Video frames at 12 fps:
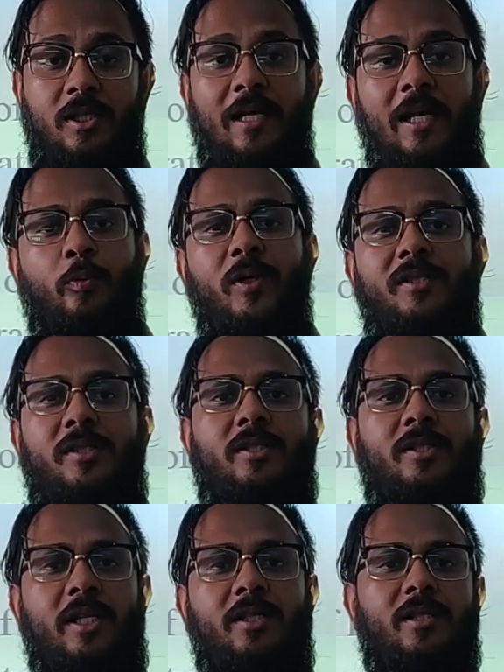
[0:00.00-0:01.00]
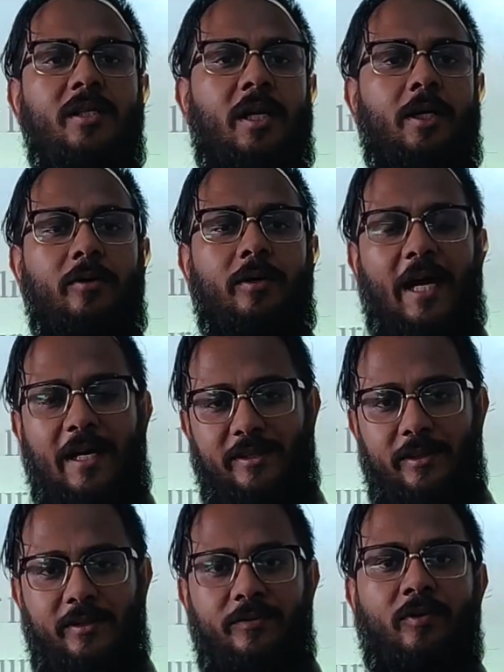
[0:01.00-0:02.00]
liquids changing into
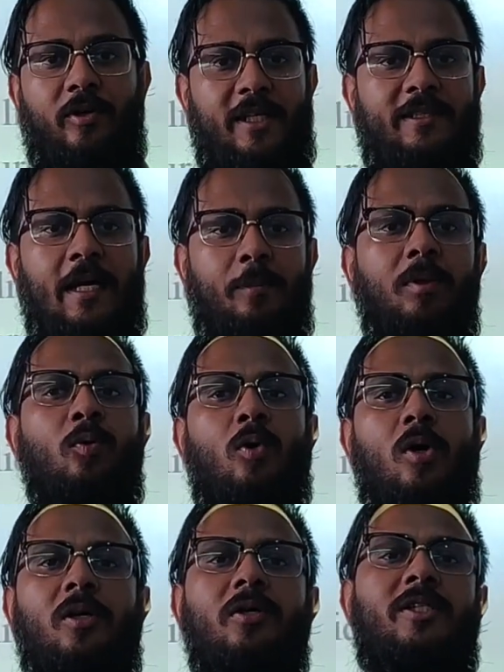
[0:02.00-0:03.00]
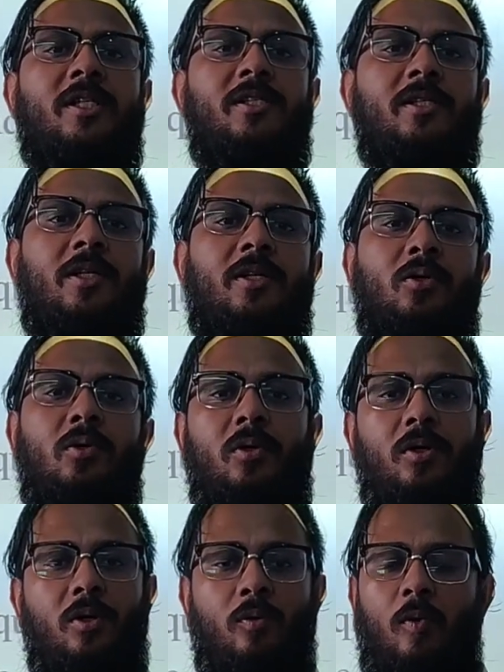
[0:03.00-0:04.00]
gases. For example, water changing
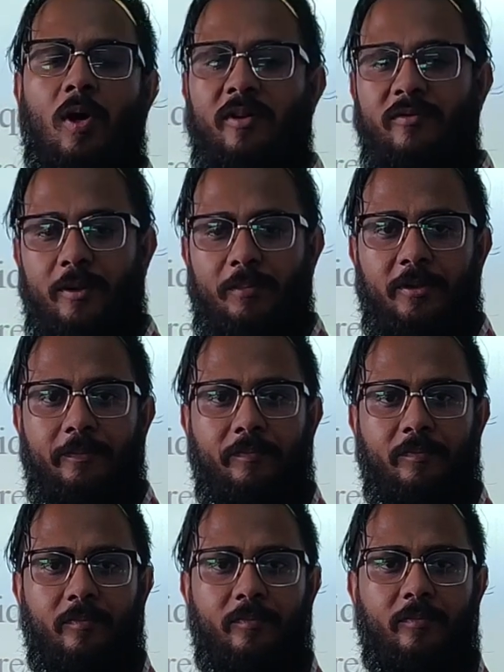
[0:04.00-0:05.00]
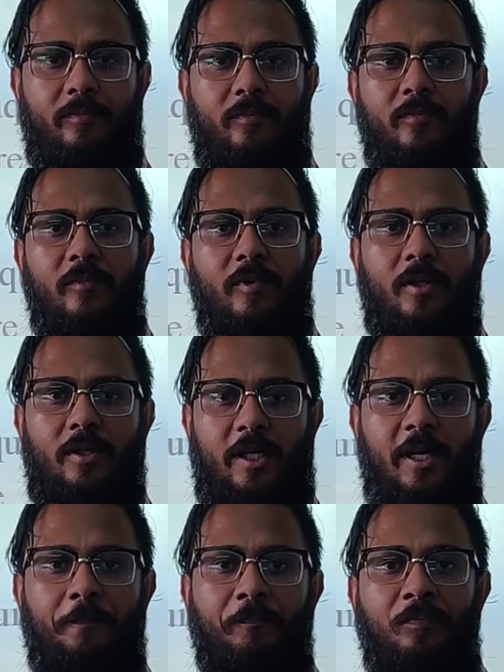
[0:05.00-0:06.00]
into water vapor.
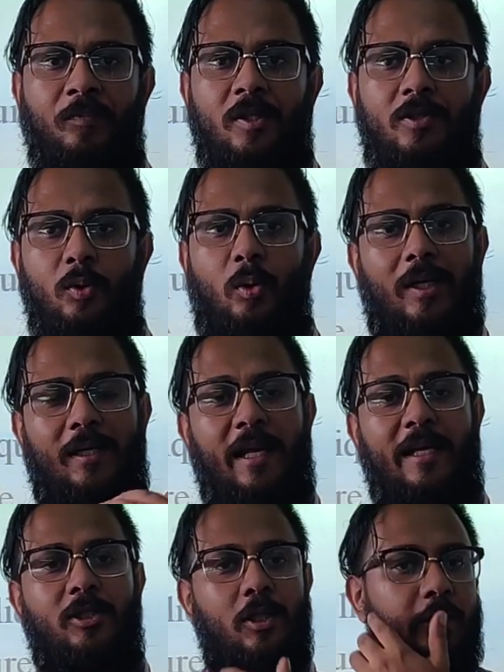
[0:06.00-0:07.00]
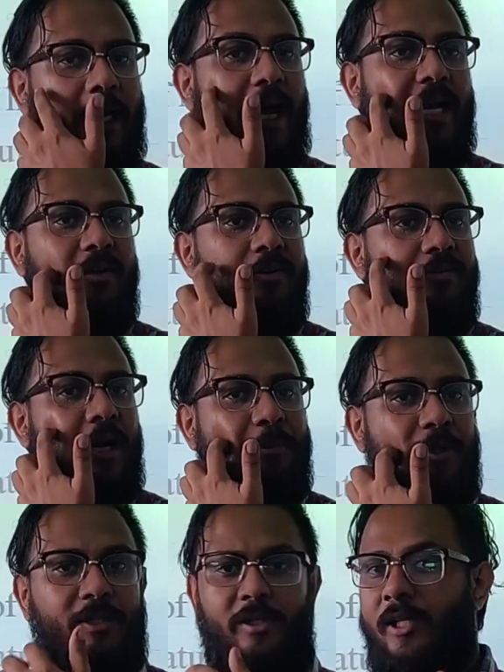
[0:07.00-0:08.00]
Okay, so let's look at
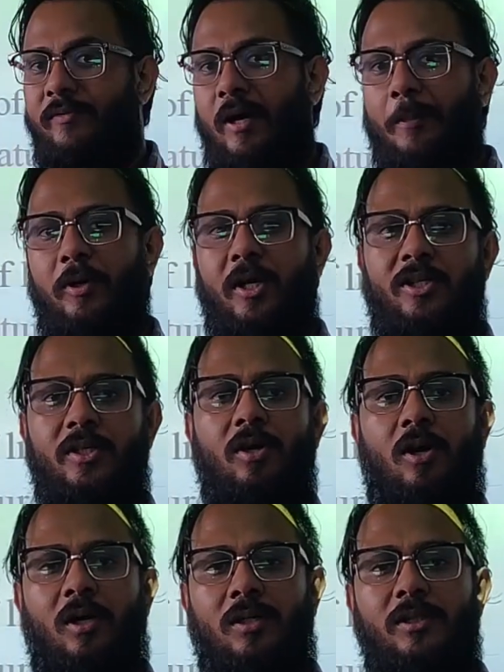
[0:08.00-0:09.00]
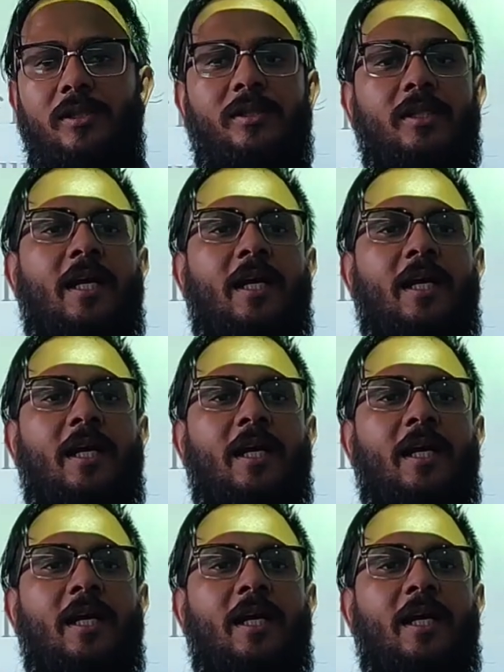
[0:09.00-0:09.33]
evaporation. Evaporation occurs